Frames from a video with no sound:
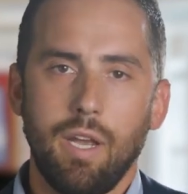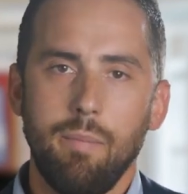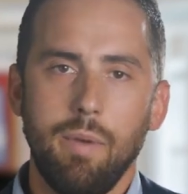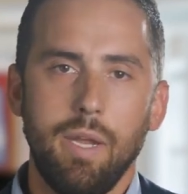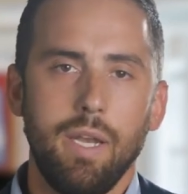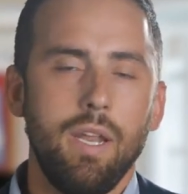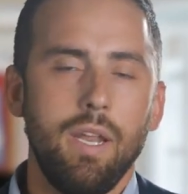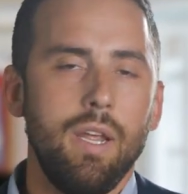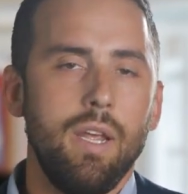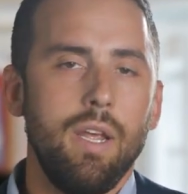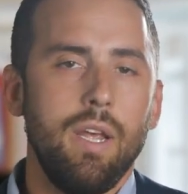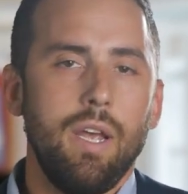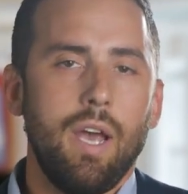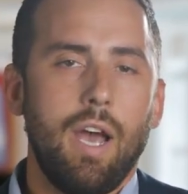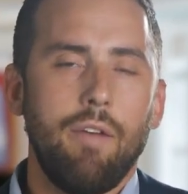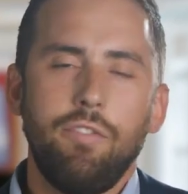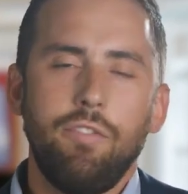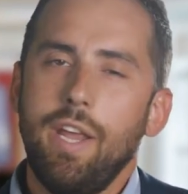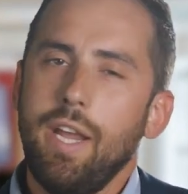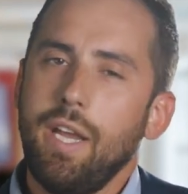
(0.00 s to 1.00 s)
I mean,
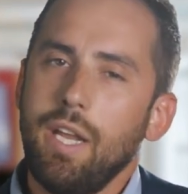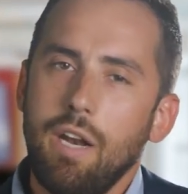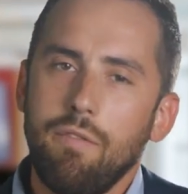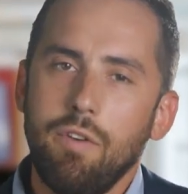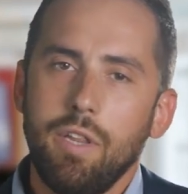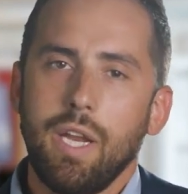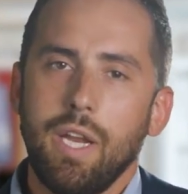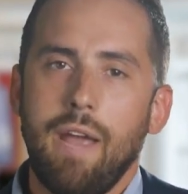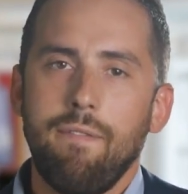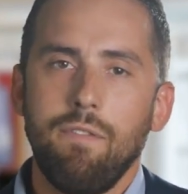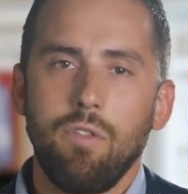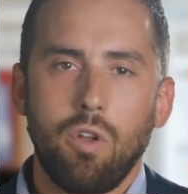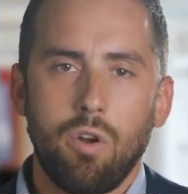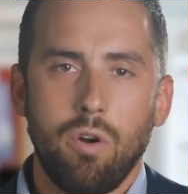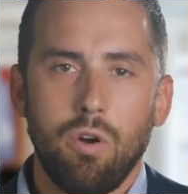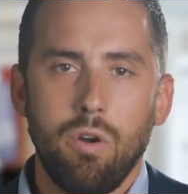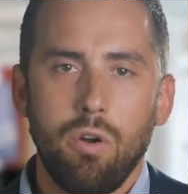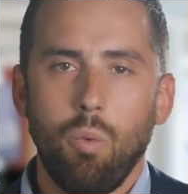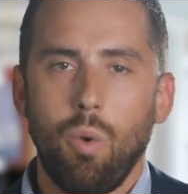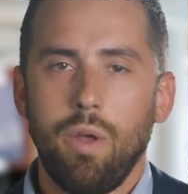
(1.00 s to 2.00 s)
I've taken everything I've
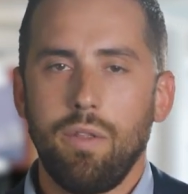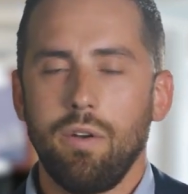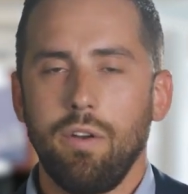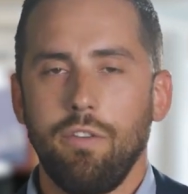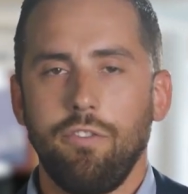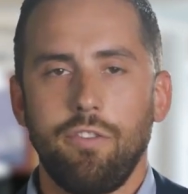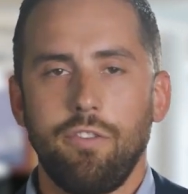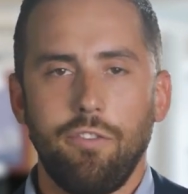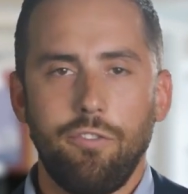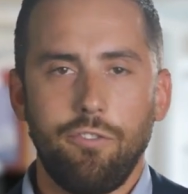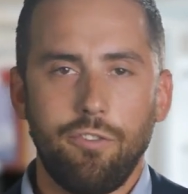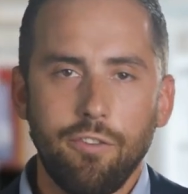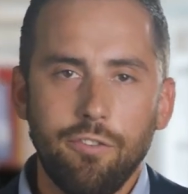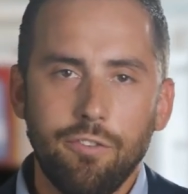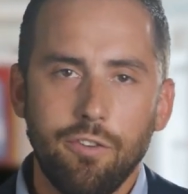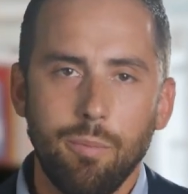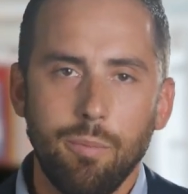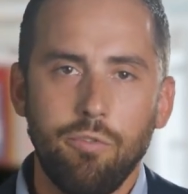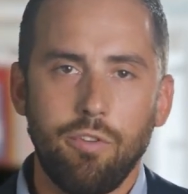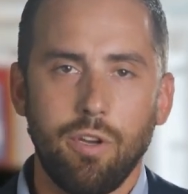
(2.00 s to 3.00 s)
learned, whether it's the
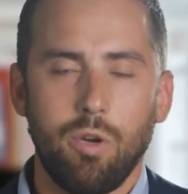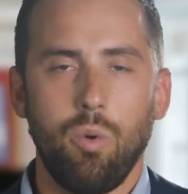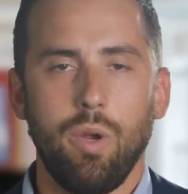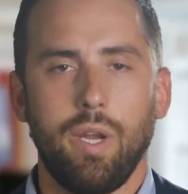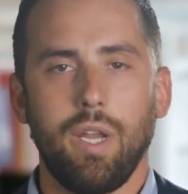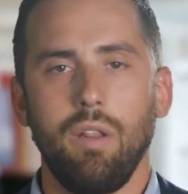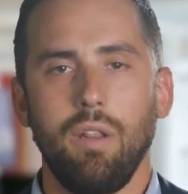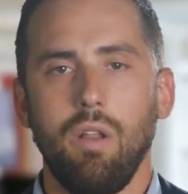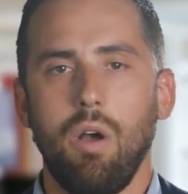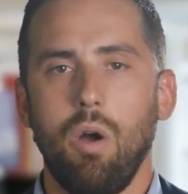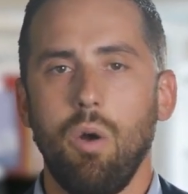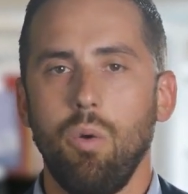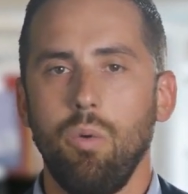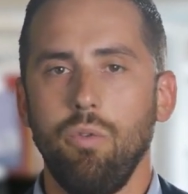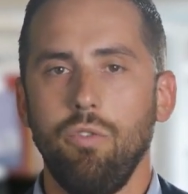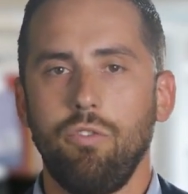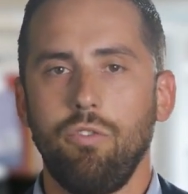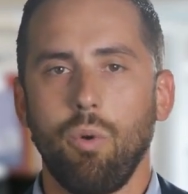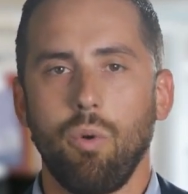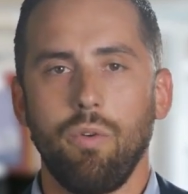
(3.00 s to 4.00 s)
systems at Quicken
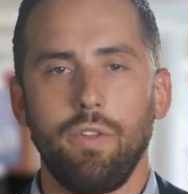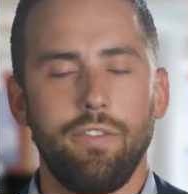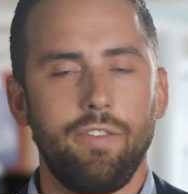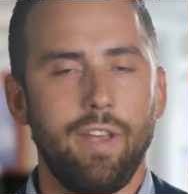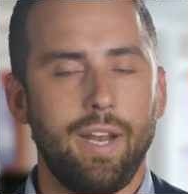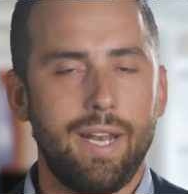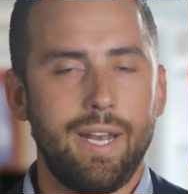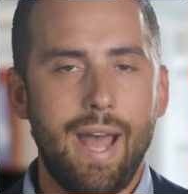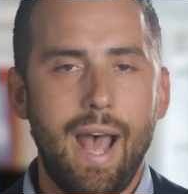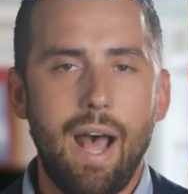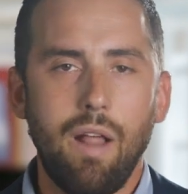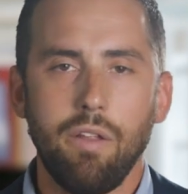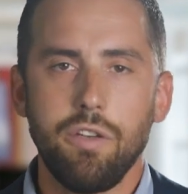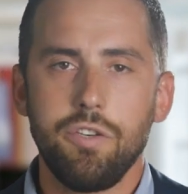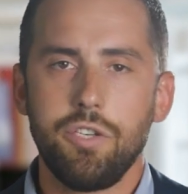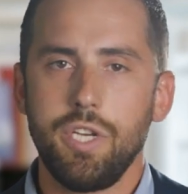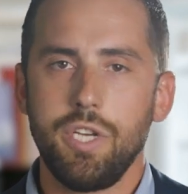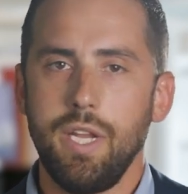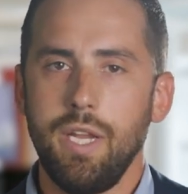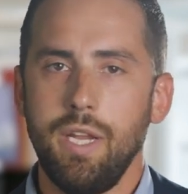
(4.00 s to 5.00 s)
Loans or the
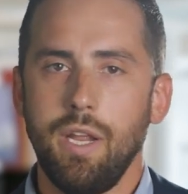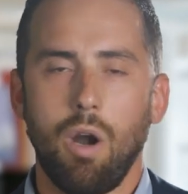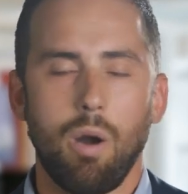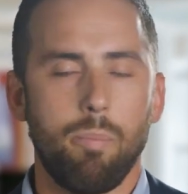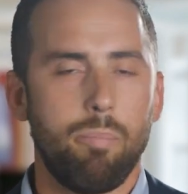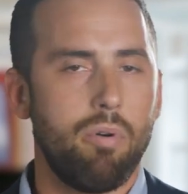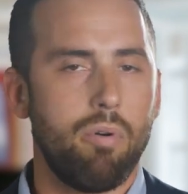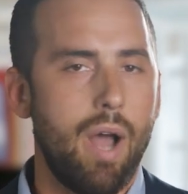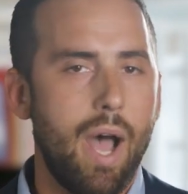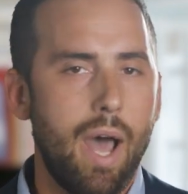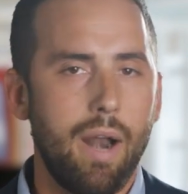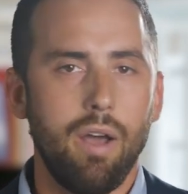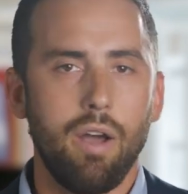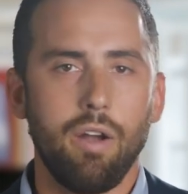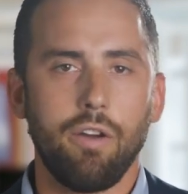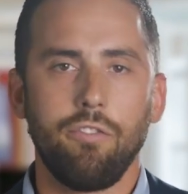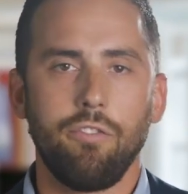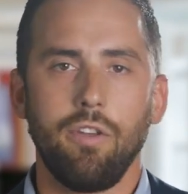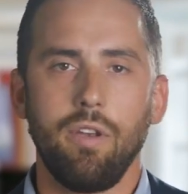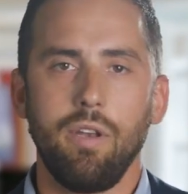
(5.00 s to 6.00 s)
technology and our
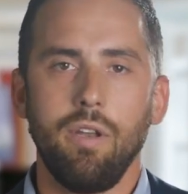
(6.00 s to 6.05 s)
products,